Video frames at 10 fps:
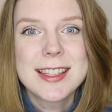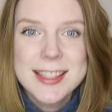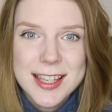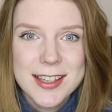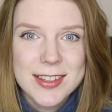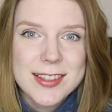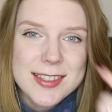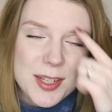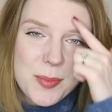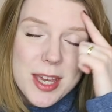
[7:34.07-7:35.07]

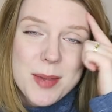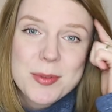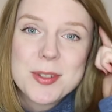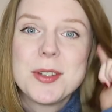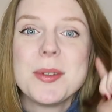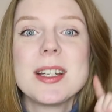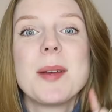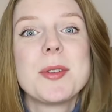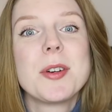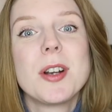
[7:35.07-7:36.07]
skills to be able to
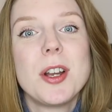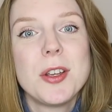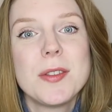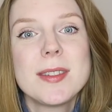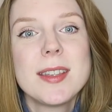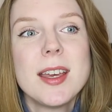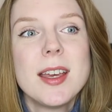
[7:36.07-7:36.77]
adapt our clothes